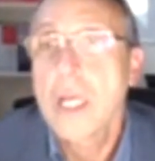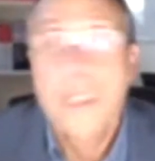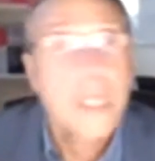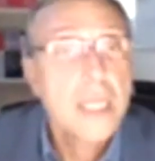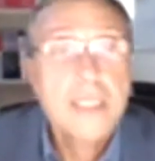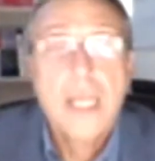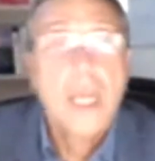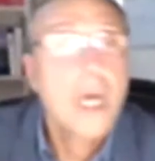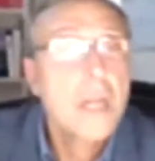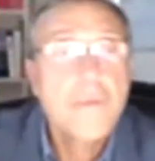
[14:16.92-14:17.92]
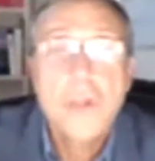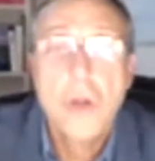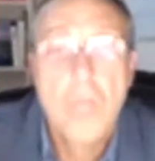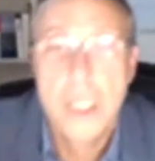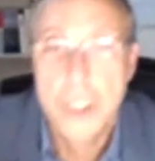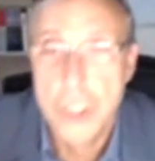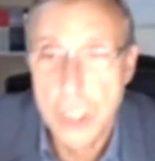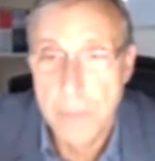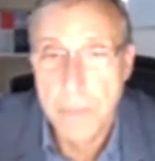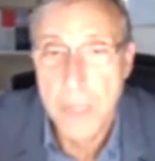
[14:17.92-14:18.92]
There is a lot of knowledge
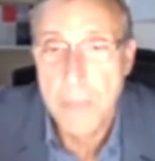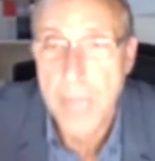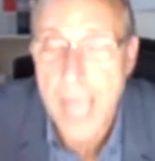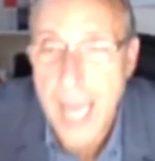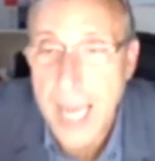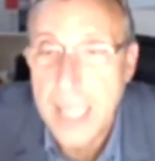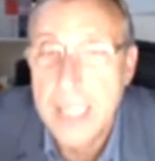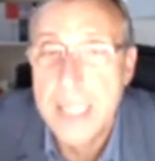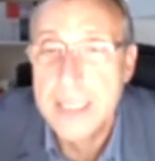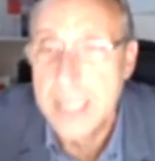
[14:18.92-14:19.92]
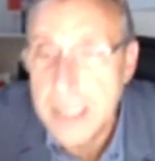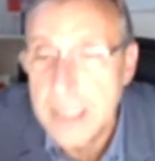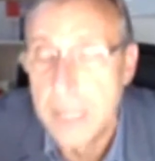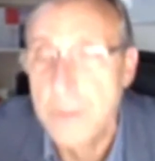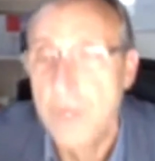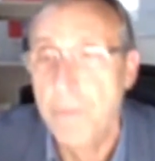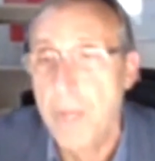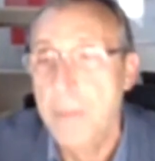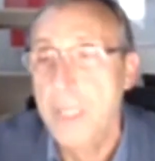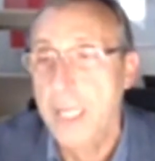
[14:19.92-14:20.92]
behind the systems of
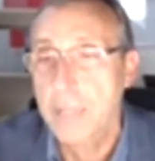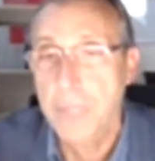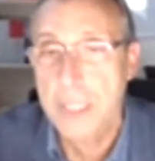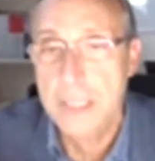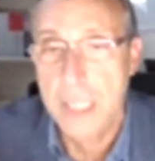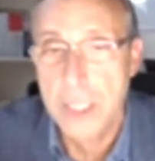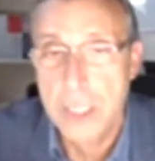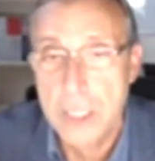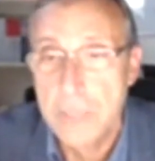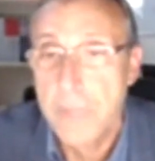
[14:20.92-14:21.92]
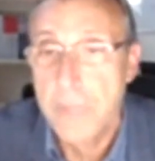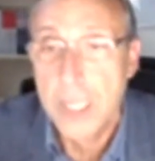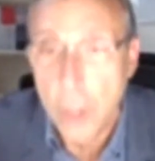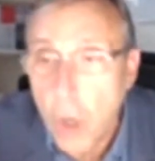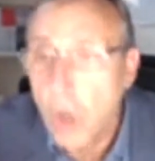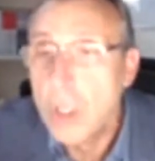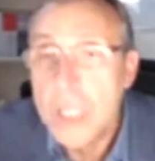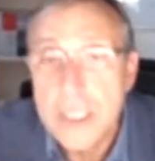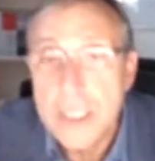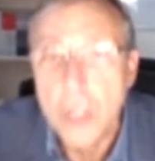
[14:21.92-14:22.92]
public administrations, but all
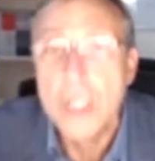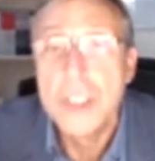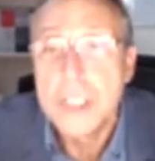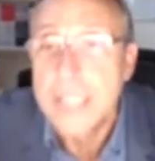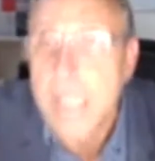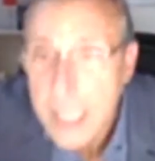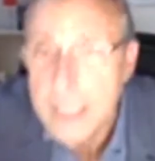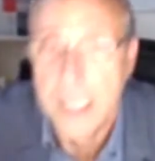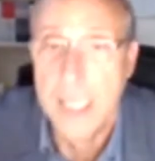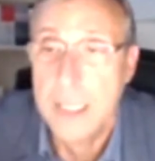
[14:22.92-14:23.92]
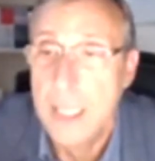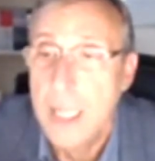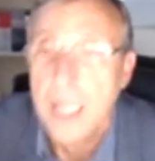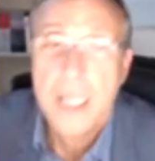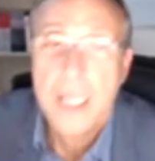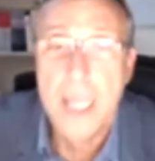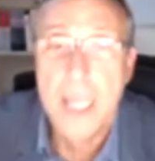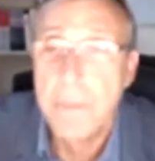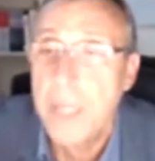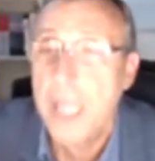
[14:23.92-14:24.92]
this knowledge is hidden in the
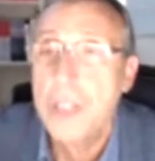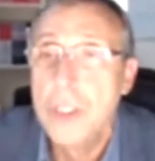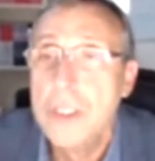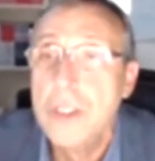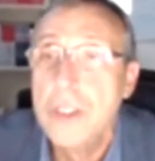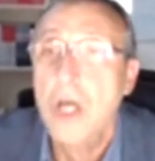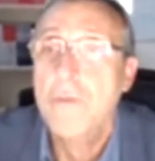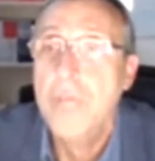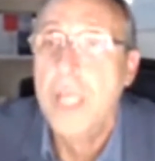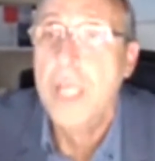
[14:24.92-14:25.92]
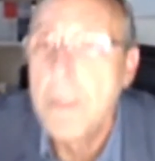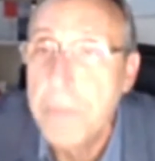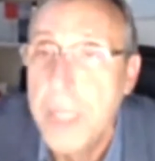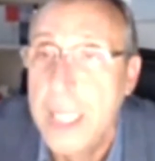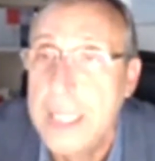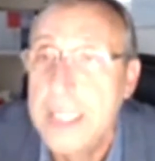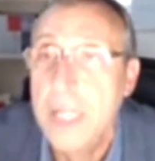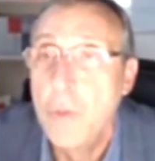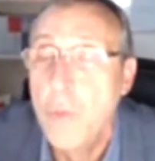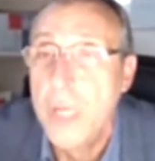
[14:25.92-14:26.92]
applications of the companies
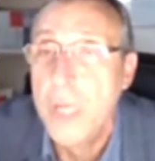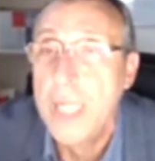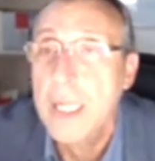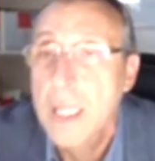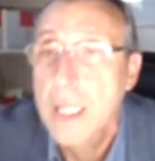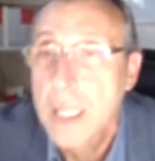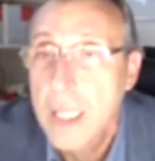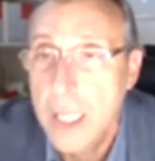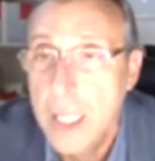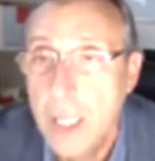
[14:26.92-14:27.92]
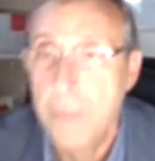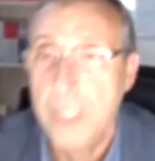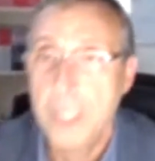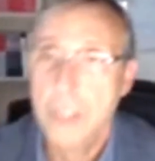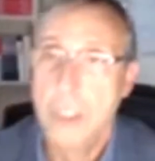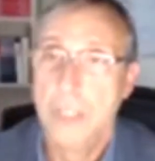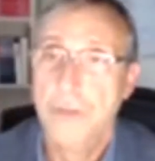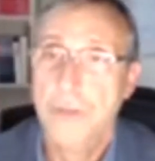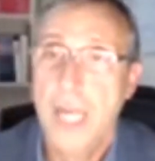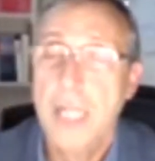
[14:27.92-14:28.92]
that win the
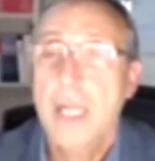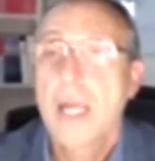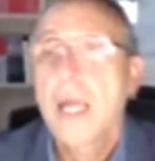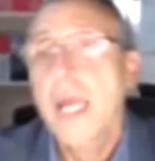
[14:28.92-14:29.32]
competitions, right?